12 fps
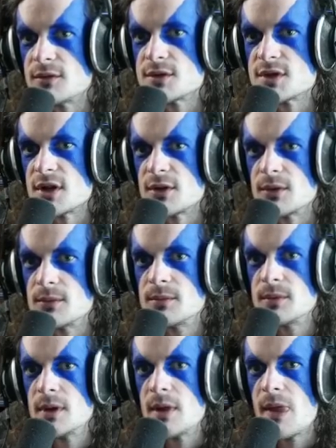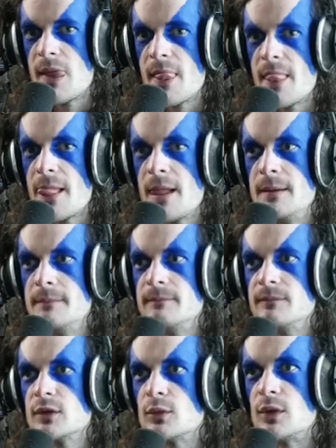Serral.
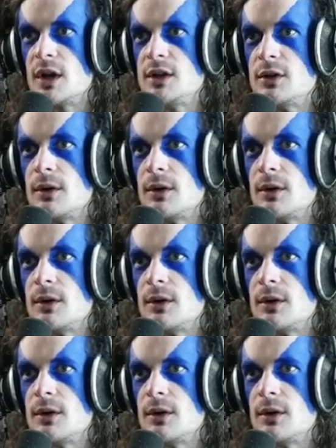Reynor